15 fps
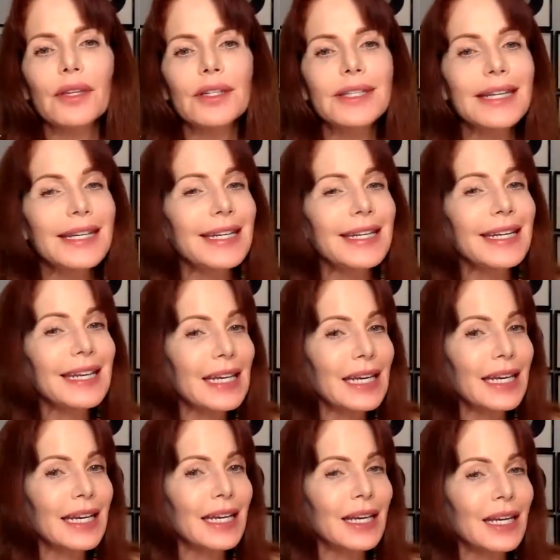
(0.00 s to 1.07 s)
didn't
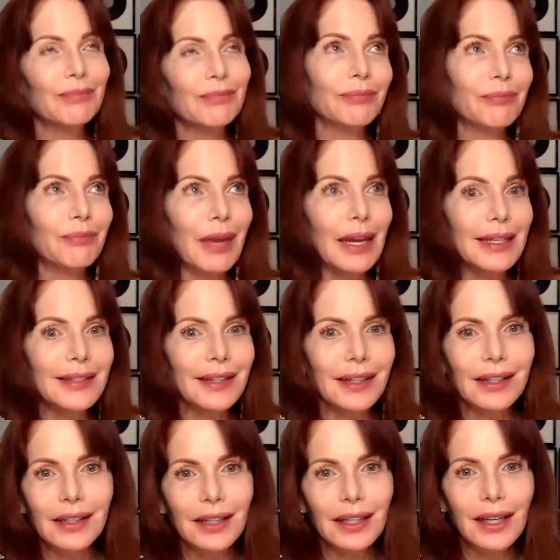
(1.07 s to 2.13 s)
he
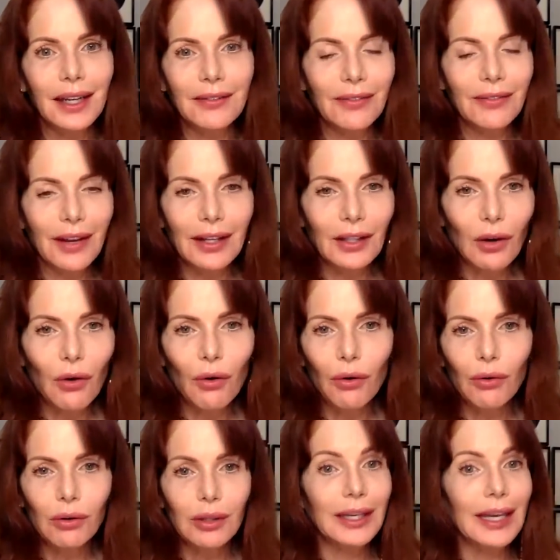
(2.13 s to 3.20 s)
basically invent the
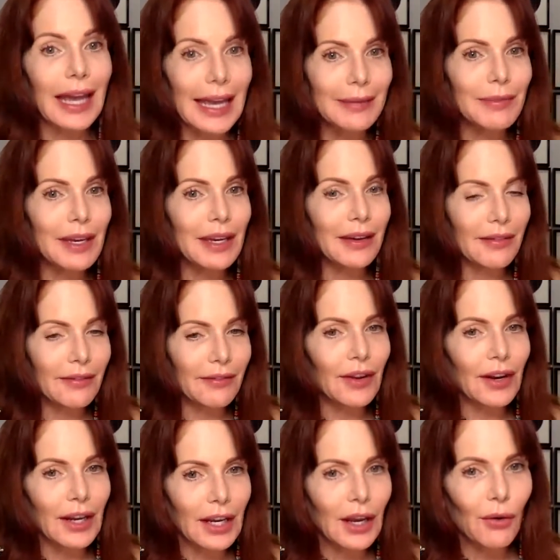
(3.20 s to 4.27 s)
whole gaming
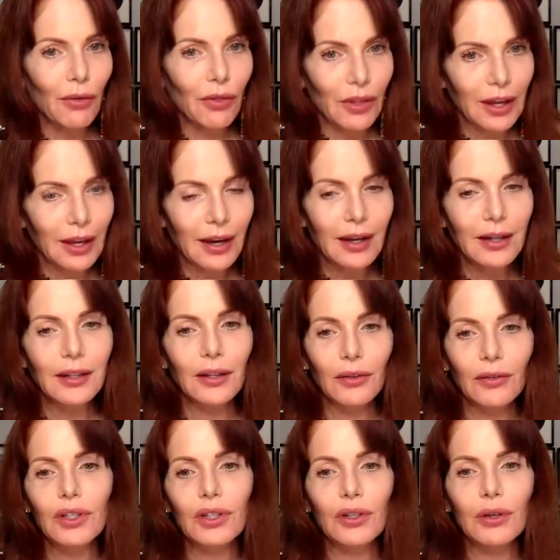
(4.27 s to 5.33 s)
video thing on
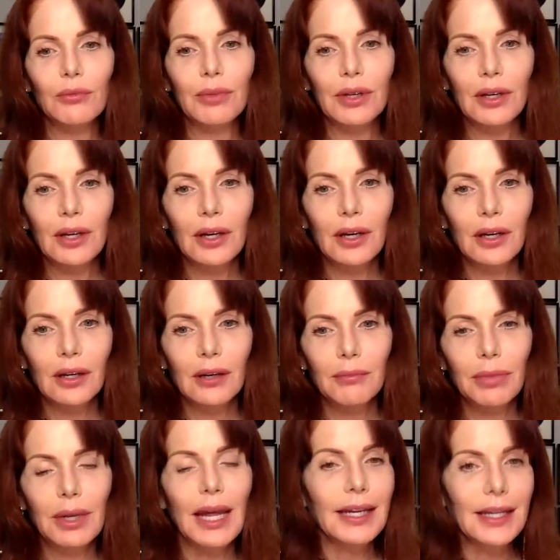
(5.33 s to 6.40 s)
YouTube,
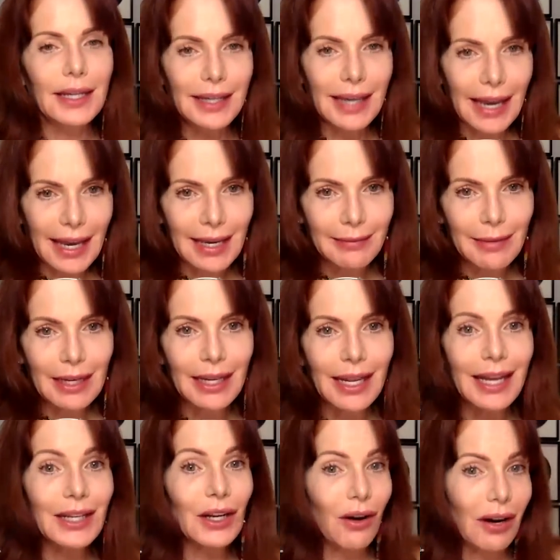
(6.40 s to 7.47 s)
playing a game and
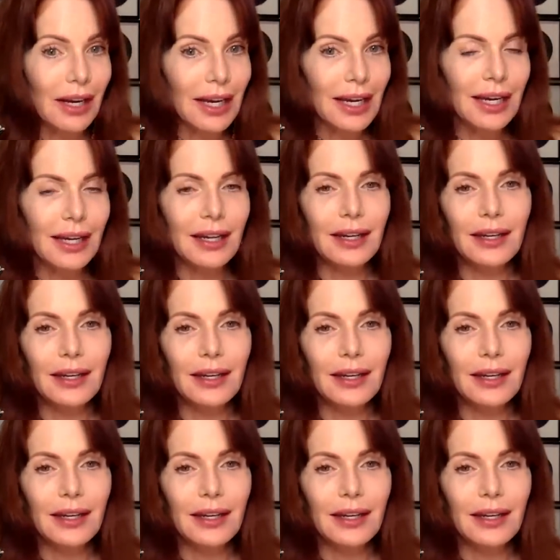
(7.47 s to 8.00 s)
then talking?